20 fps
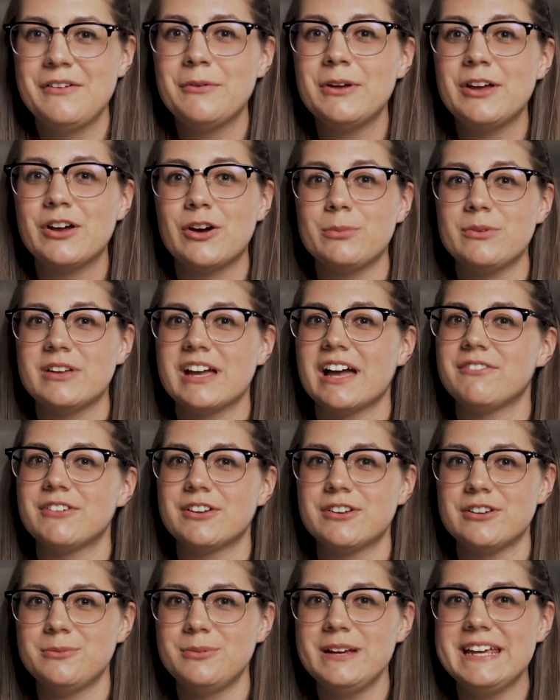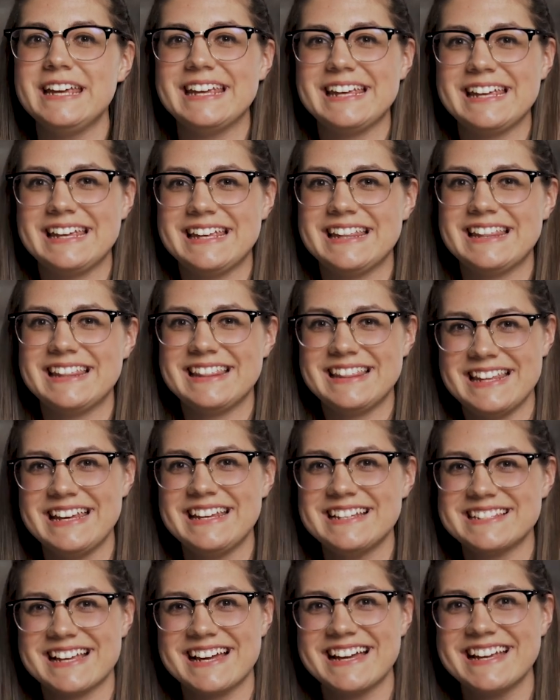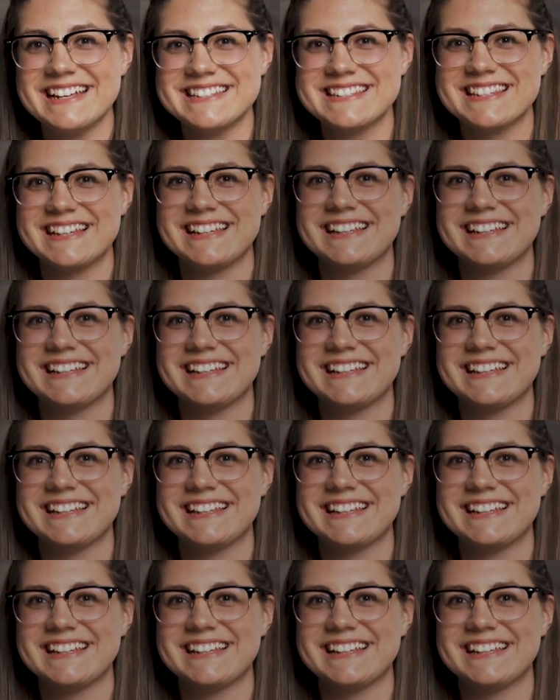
We hope you have a good week. Thanks, guys.